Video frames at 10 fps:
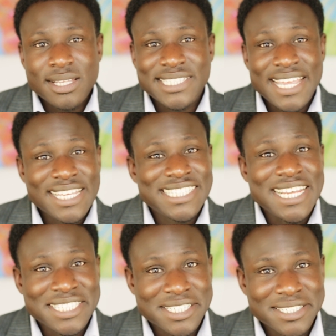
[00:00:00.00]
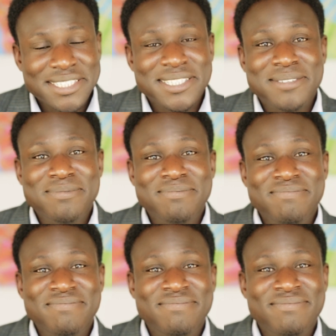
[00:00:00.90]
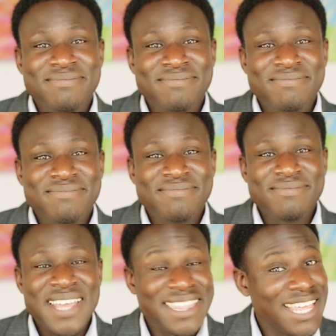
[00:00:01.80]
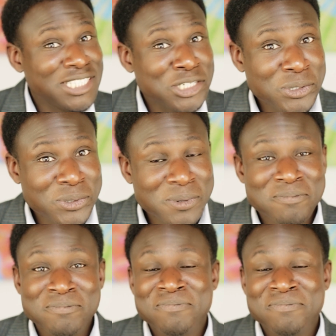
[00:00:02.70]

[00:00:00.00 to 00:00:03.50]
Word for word: say a sentence, and then two,